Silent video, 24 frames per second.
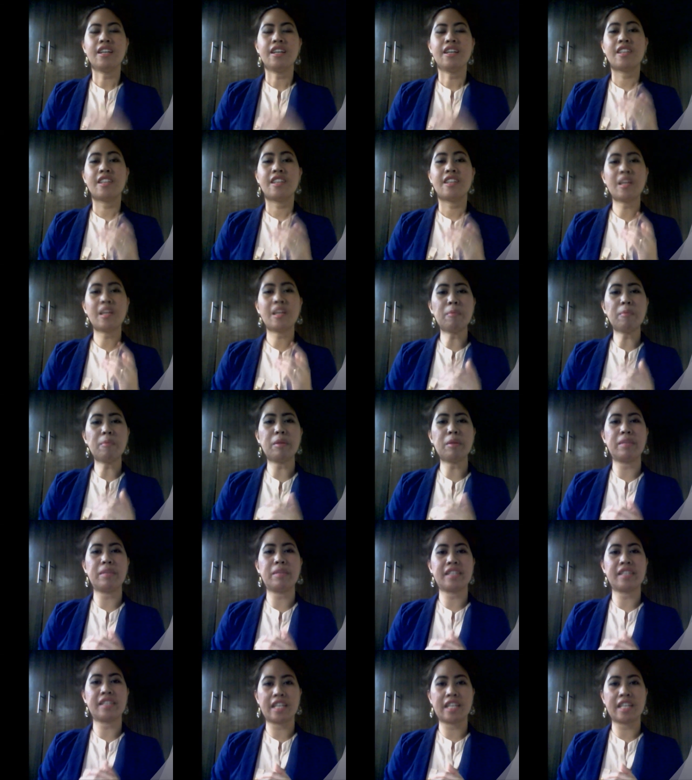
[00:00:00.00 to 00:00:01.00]
the
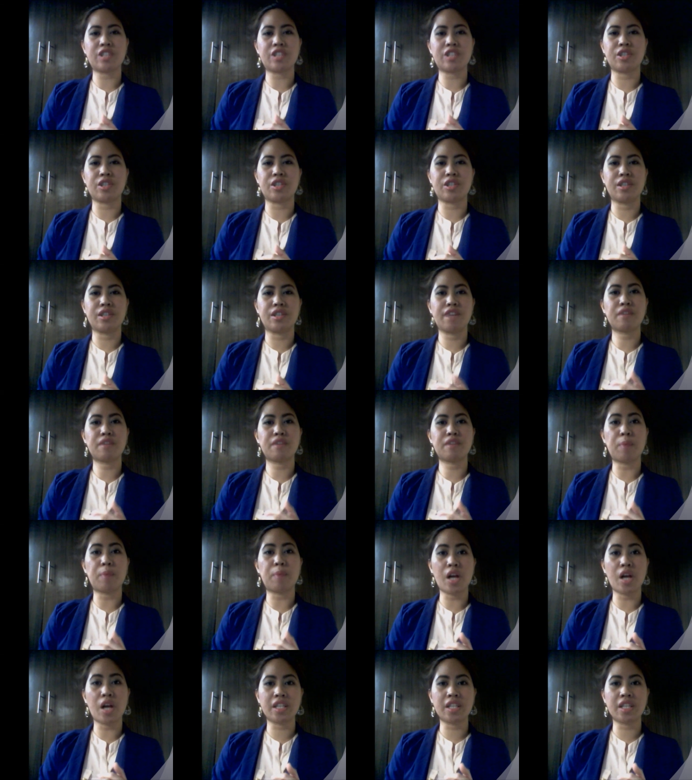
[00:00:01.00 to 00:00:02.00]
implementation of the
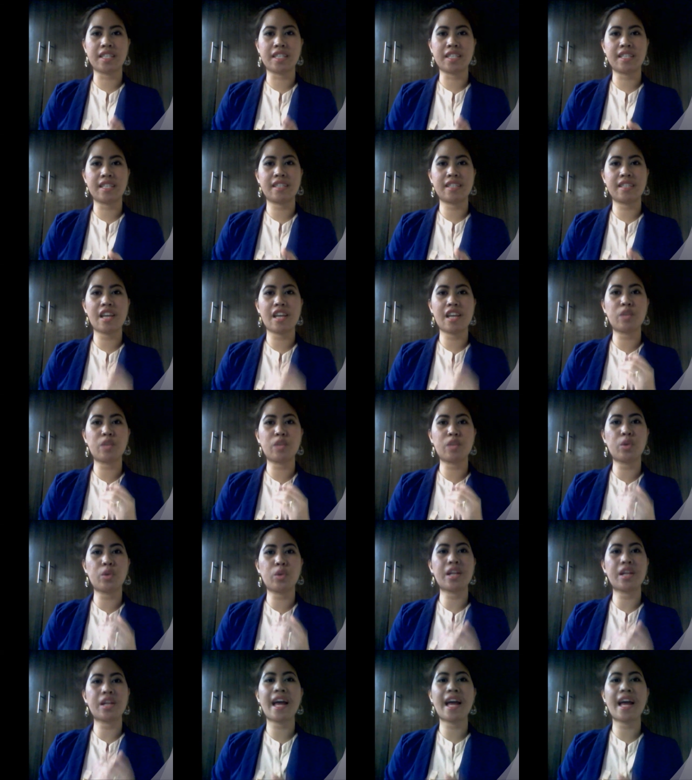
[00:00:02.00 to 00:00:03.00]
policies and will
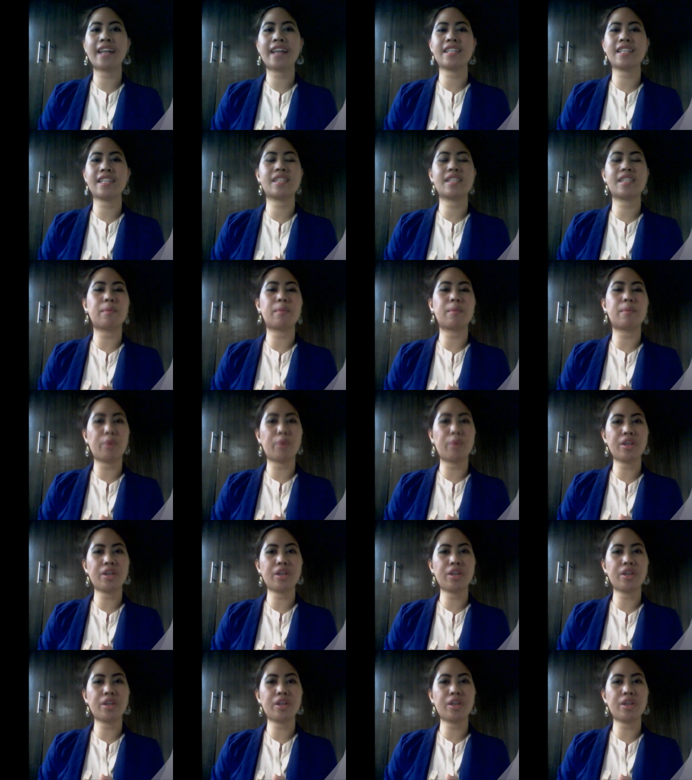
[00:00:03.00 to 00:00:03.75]
act as a point